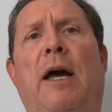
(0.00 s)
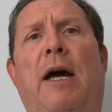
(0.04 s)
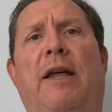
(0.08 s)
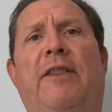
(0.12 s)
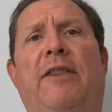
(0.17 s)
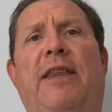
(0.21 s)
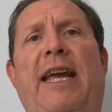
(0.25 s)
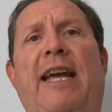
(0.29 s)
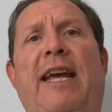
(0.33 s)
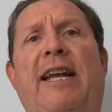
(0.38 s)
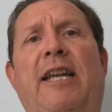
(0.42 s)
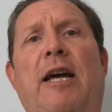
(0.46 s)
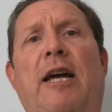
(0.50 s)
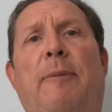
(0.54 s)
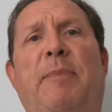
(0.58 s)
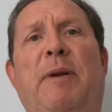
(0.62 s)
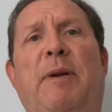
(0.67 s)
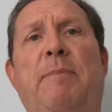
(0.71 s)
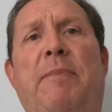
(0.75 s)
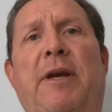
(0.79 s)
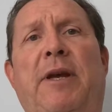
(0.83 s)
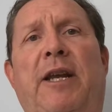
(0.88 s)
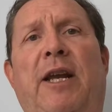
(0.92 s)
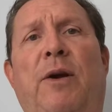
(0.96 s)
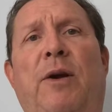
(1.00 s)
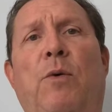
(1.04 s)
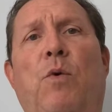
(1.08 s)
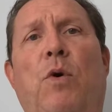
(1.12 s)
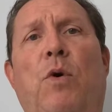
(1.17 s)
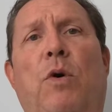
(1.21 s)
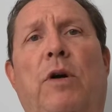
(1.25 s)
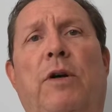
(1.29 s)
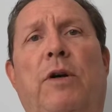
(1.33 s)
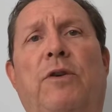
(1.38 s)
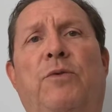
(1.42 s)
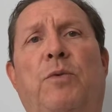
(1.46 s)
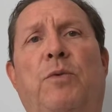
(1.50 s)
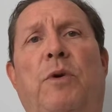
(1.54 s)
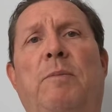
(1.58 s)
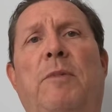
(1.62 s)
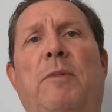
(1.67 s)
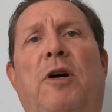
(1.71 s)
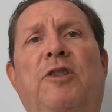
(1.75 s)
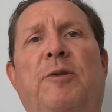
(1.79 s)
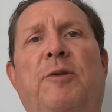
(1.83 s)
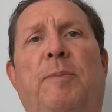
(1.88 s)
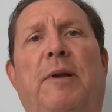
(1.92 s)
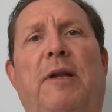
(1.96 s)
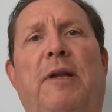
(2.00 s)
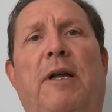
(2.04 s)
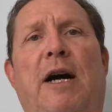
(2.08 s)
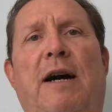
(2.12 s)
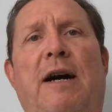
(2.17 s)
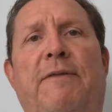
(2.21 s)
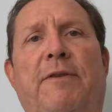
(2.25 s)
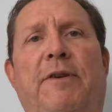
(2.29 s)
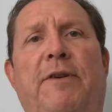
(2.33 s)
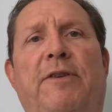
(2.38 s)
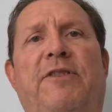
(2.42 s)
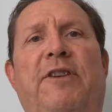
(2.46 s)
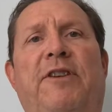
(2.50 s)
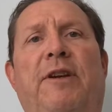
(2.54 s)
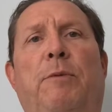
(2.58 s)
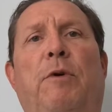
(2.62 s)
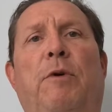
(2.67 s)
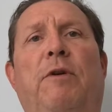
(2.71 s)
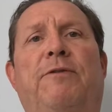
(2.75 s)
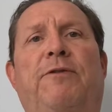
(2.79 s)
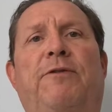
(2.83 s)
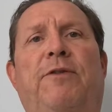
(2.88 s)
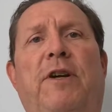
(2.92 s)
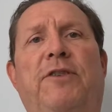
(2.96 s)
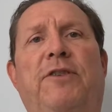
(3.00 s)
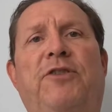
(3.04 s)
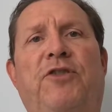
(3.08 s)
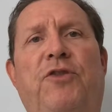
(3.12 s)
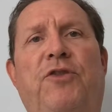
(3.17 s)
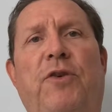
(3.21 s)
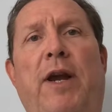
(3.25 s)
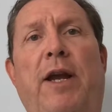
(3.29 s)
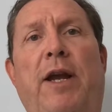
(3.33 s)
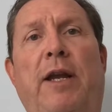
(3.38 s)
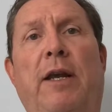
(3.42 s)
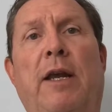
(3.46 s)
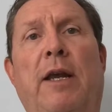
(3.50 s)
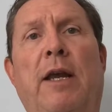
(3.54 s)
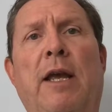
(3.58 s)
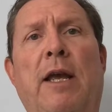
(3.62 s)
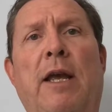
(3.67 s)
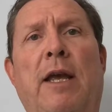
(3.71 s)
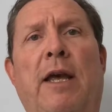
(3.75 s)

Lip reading: they end up in bidding wars with multiple offers that will frustrate